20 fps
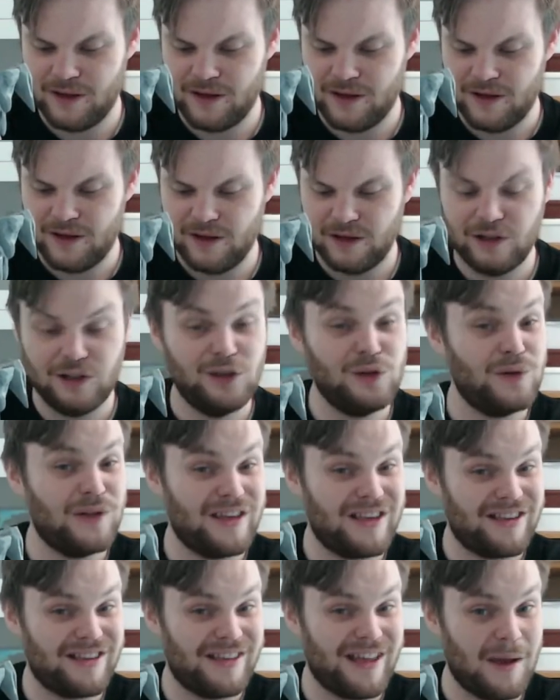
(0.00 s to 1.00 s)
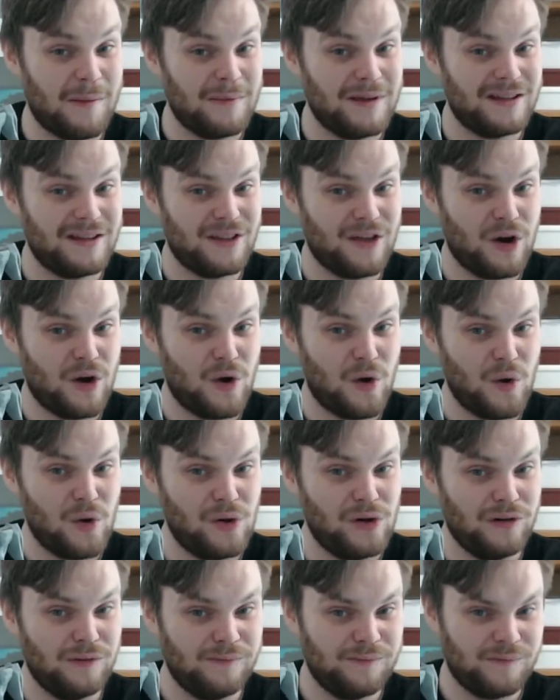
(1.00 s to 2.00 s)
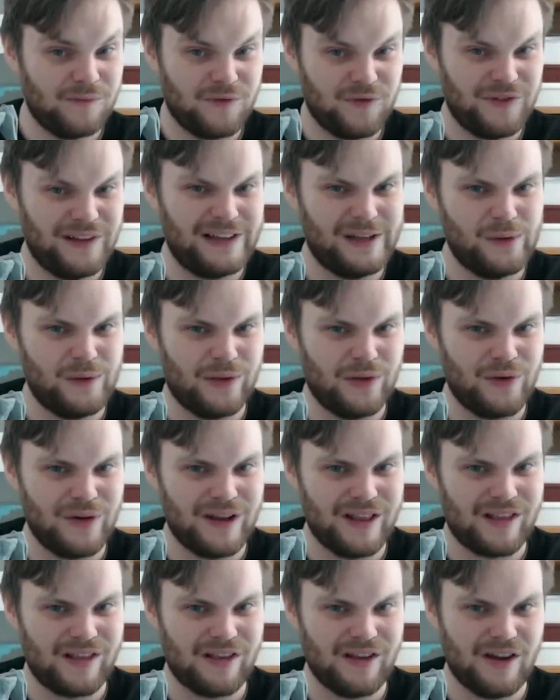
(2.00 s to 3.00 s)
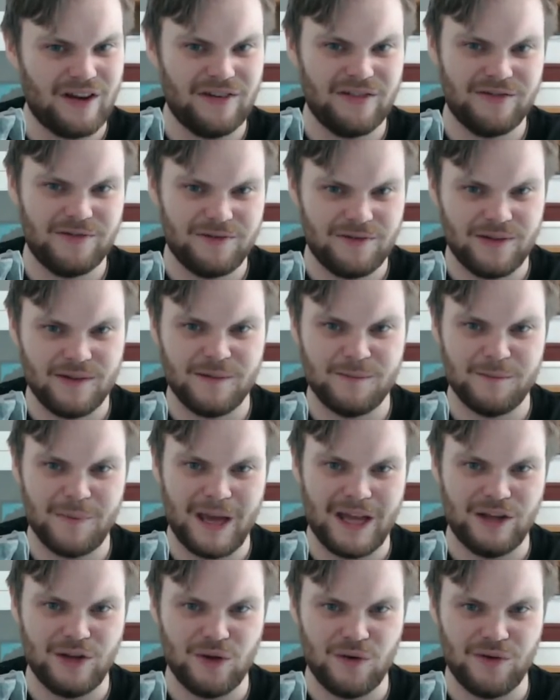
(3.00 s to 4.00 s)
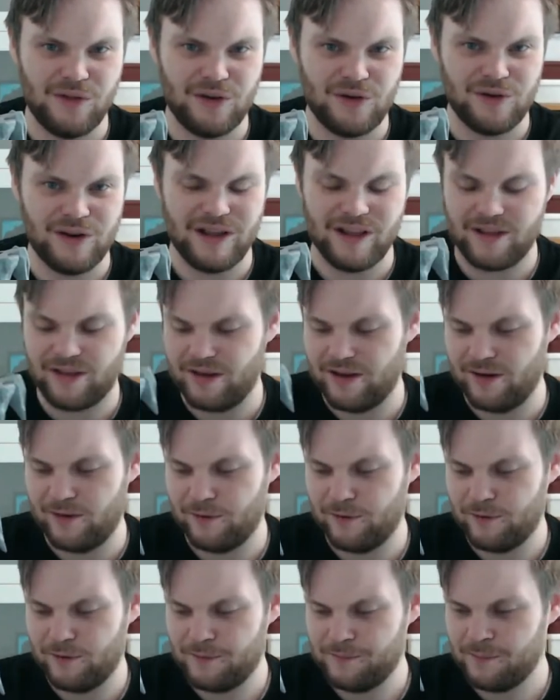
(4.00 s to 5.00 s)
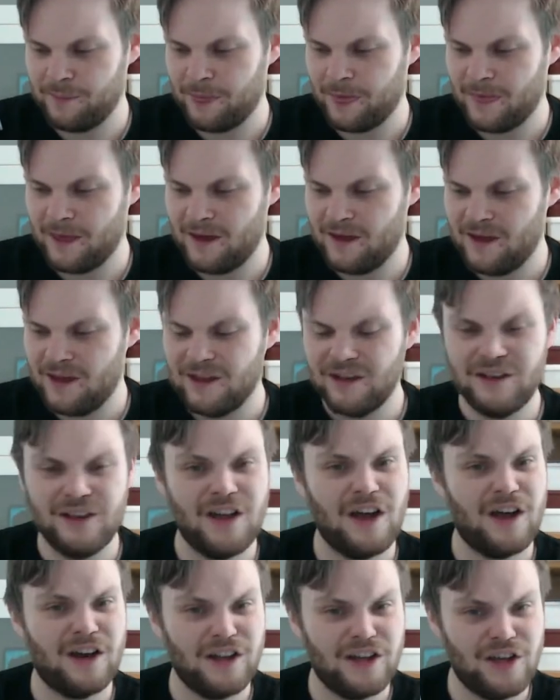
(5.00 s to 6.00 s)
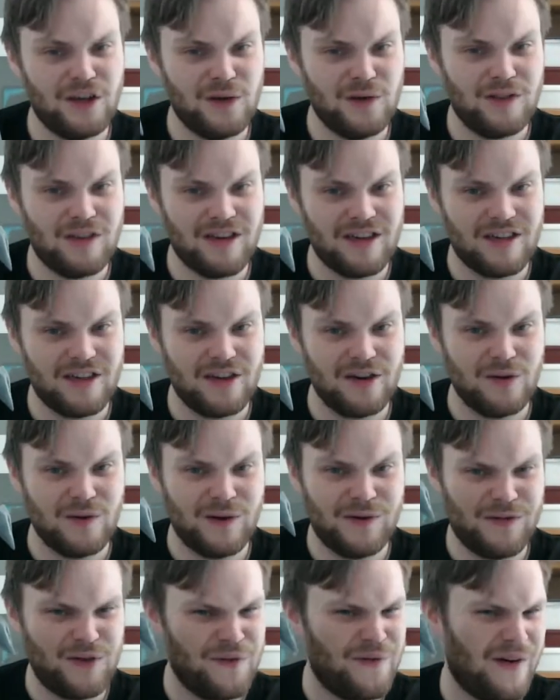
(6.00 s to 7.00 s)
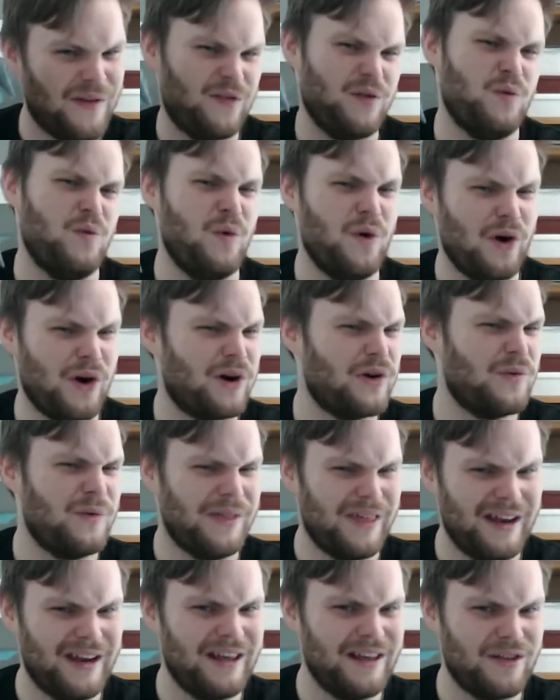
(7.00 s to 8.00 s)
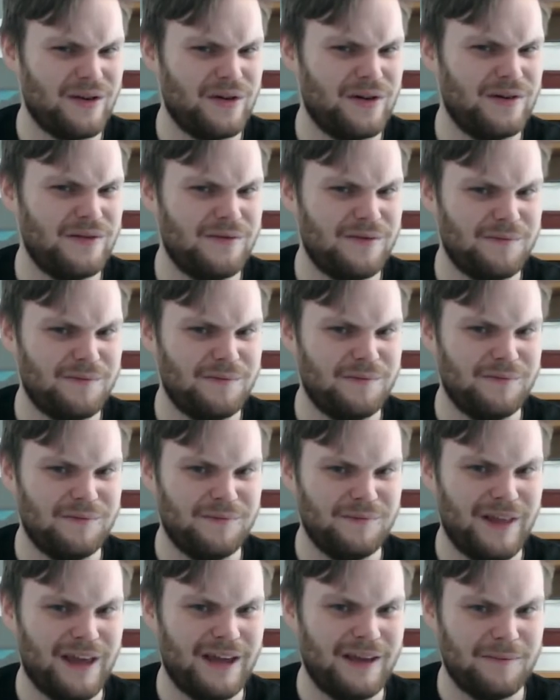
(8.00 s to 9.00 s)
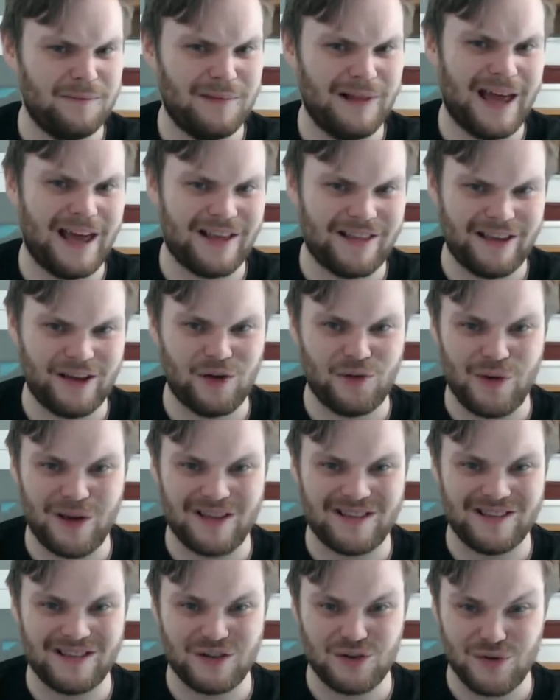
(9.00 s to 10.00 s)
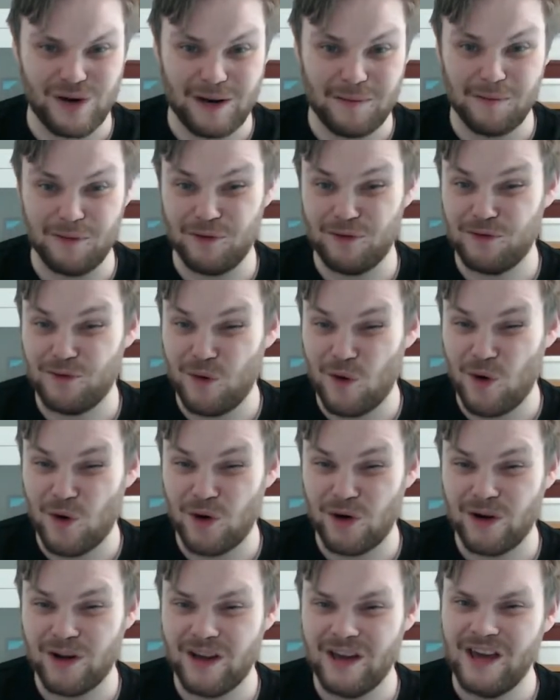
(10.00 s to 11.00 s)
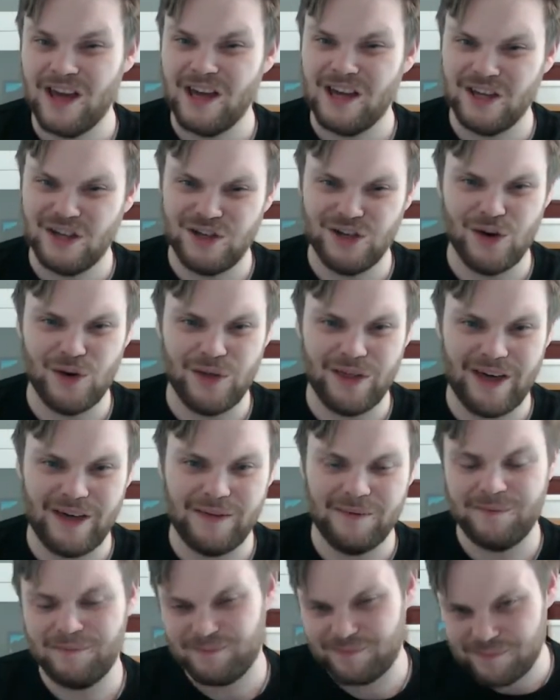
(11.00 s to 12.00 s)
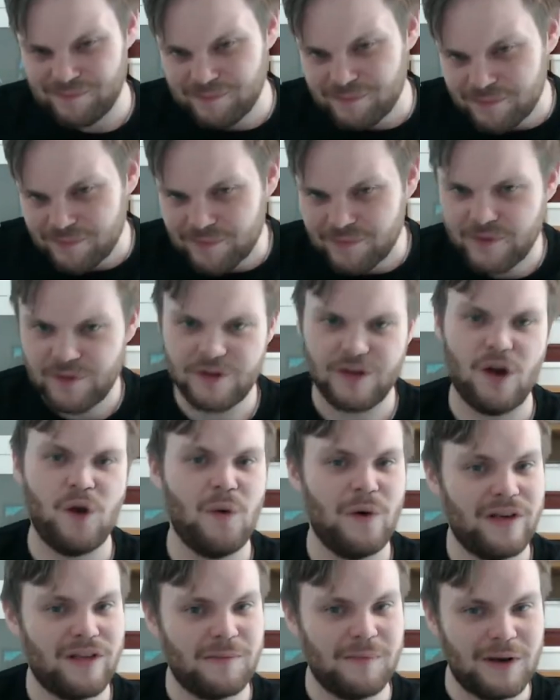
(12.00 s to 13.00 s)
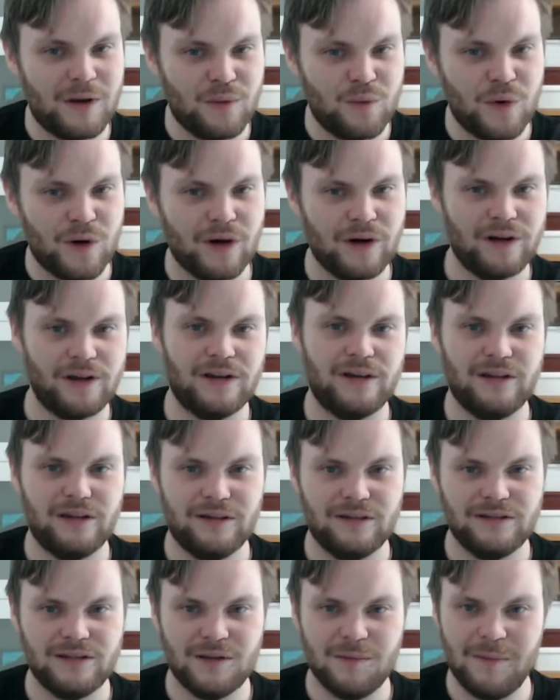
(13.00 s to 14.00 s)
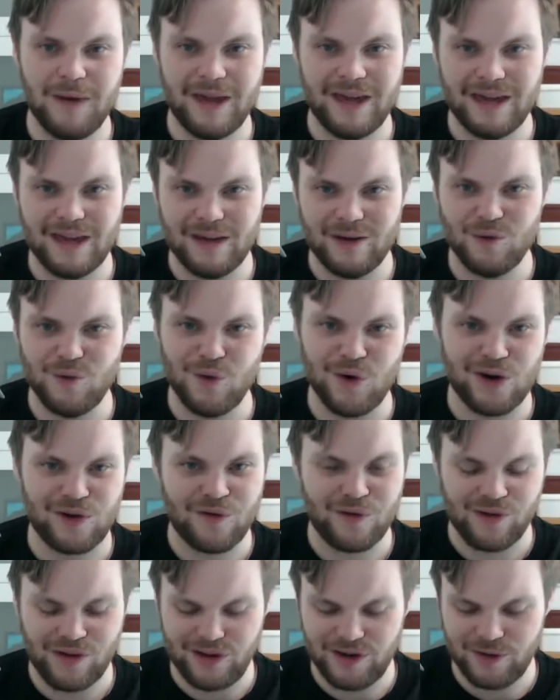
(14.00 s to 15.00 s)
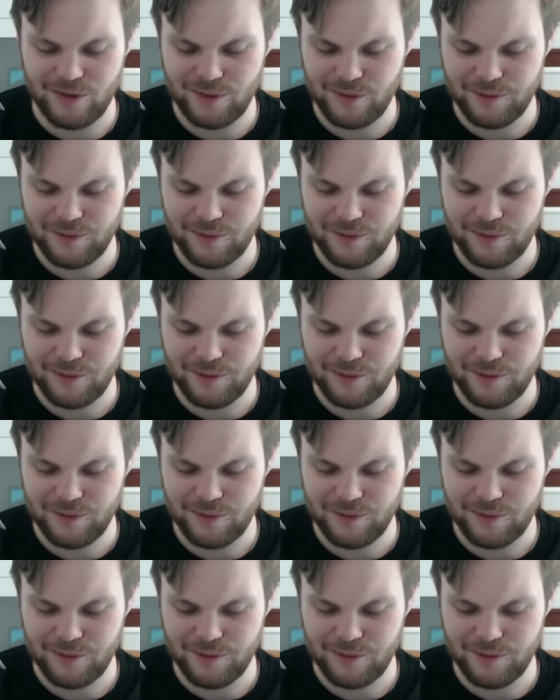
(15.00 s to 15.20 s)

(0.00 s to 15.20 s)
glue the stem into the hole, fill it with green stuff, paint over the green stuff. Not a huge issue. If you've ever worked with any sort of like plastic or resin terrain before, you know that there's always a bit of work to make it work for you.